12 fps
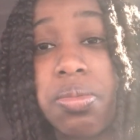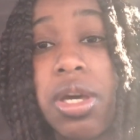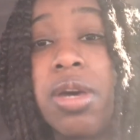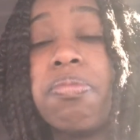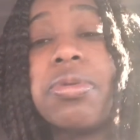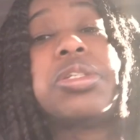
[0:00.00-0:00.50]

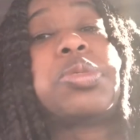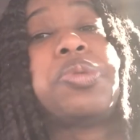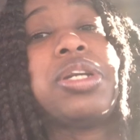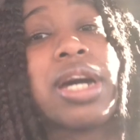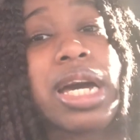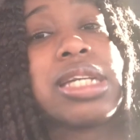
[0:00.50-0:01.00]
it must be
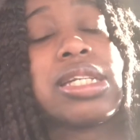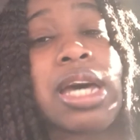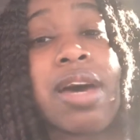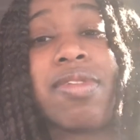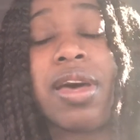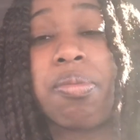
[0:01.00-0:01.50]
nice to
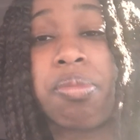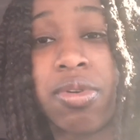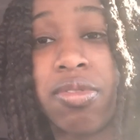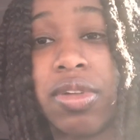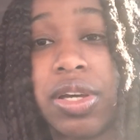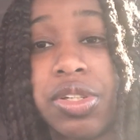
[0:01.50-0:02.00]
have that
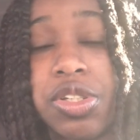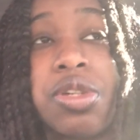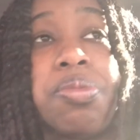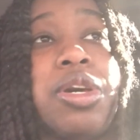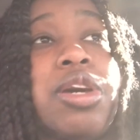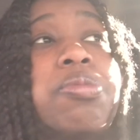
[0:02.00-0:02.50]
privilege, to
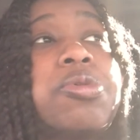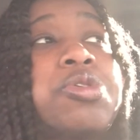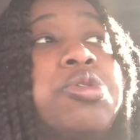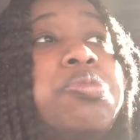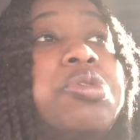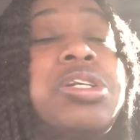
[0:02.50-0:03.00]
be able to
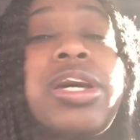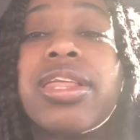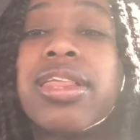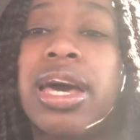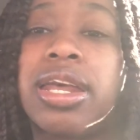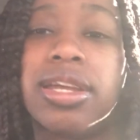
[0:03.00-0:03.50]
pretend
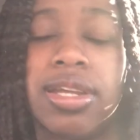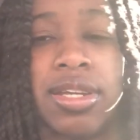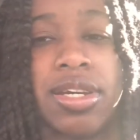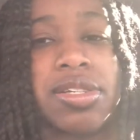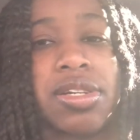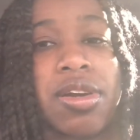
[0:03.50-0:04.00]
that it
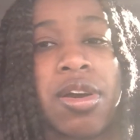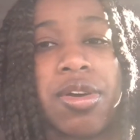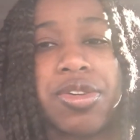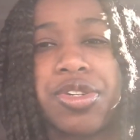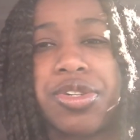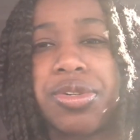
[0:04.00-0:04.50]
doesn't
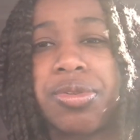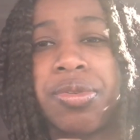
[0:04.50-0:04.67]
hurt you.